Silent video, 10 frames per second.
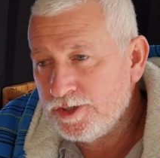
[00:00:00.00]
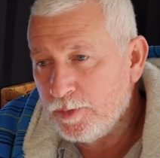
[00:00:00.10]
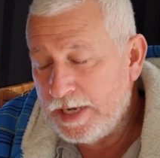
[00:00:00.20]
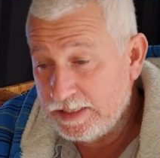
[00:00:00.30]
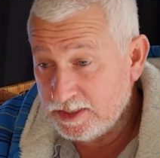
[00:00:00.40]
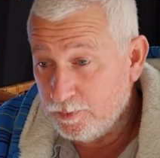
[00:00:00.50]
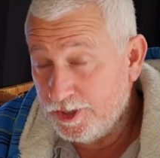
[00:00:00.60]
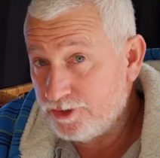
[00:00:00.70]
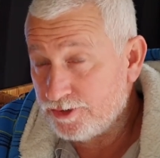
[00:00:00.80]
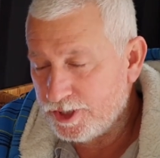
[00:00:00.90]
that we had someone
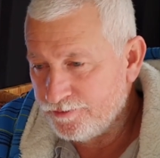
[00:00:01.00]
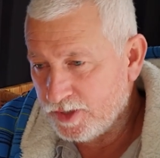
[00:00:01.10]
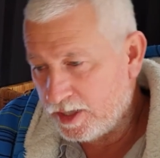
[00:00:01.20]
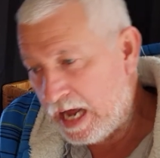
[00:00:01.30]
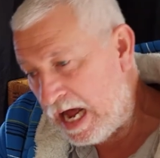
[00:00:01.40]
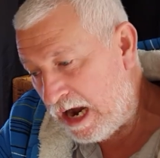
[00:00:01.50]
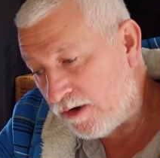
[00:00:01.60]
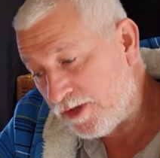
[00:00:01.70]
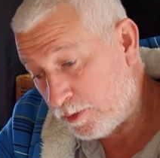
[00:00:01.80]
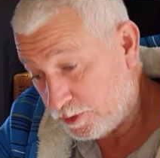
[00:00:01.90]
interested in the car
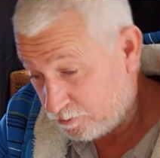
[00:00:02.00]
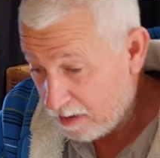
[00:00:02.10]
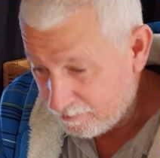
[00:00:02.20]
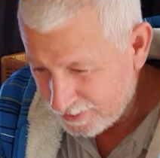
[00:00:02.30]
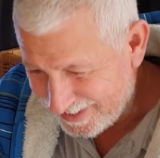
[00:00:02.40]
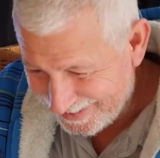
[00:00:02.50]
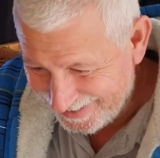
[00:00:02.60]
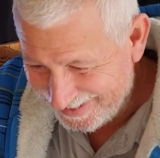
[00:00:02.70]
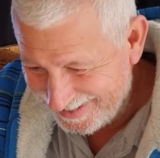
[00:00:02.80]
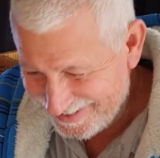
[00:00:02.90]
and that it was from
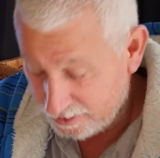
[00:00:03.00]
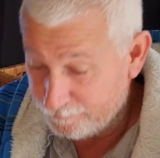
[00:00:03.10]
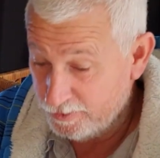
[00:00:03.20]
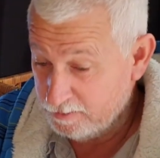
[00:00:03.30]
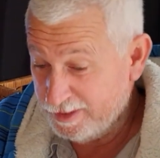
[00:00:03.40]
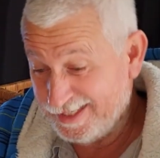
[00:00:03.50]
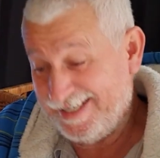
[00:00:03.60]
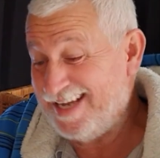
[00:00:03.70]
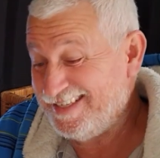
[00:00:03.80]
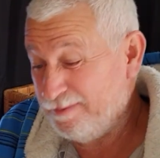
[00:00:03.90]
overseas, and I felt a bit
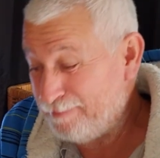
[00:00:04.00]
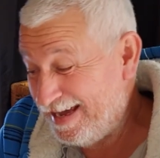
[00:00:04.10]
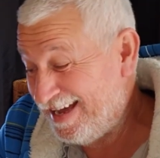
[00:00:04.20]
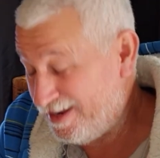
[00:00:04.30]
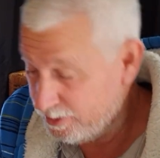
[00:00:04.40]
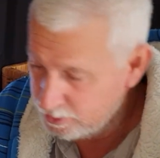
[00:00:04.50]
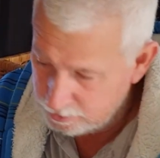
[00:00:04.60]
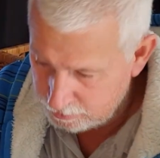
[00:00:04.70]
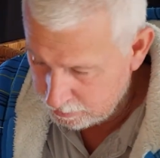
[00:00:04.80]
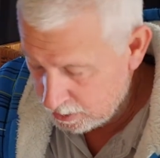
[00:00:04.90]
sus about it.
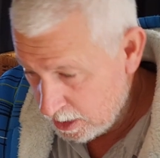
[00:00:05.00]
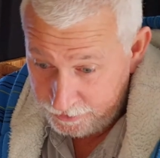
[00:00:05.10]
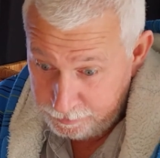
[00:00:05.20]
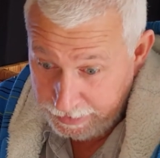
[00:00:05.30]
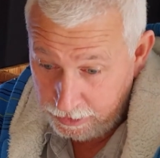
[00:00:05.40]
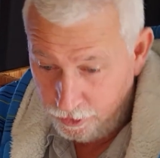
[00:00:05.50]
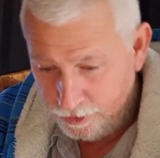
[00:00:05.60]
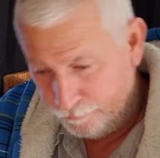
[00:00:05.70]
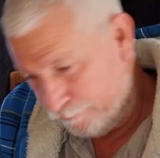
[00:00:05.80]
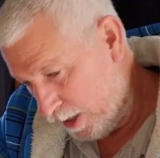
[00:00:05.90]
And there's been a lot
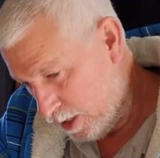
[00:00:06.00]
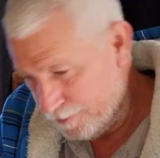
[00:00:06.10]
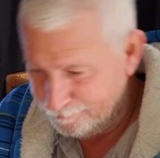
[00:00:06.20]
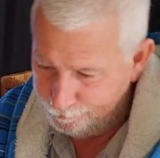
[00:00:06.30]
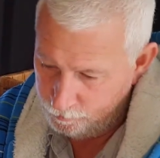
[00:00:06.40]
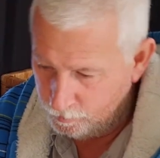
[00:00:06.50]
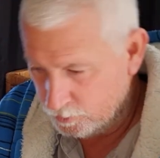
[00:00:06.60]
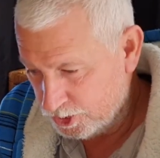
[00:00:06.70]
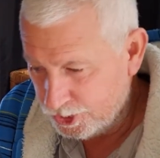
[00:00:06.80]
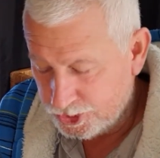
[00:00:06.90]
of
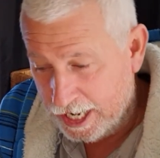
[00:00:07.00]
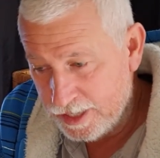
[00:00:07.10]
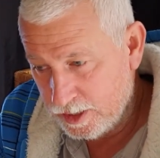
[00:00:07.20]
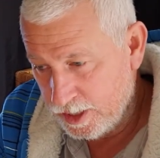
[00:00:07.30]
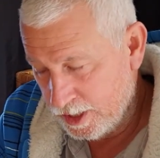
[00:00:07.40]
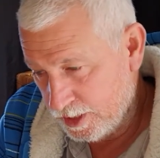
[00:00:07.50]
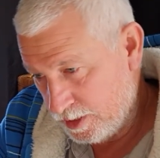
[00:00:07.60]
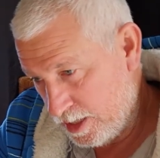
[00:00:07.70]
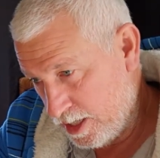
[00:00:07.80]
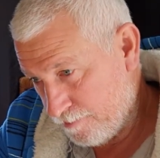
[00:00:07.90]
chit chat
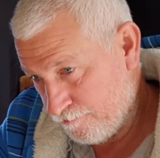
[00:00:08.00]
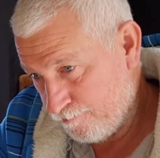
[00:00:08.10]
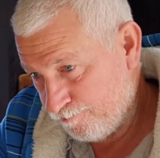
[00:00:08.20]
and